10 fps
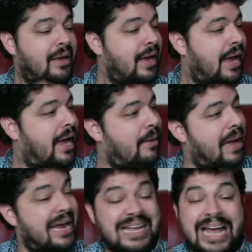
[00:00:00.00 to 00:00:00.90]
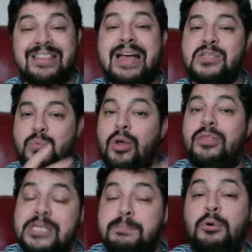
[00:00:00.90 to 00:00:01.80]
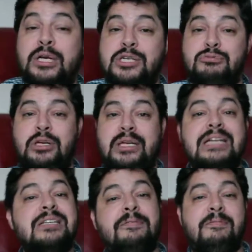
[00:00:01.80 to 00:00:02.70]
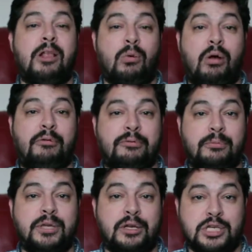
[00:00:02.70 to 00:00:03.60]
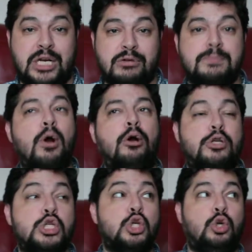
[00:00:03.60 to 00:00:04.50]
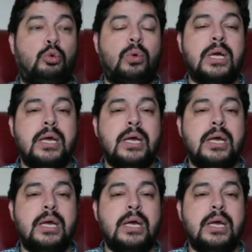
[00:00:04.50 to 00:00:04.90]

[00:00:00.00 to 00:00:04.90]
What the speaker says: And that's what this book is really. It's a follow-on from Dungeoneer. It's part 2.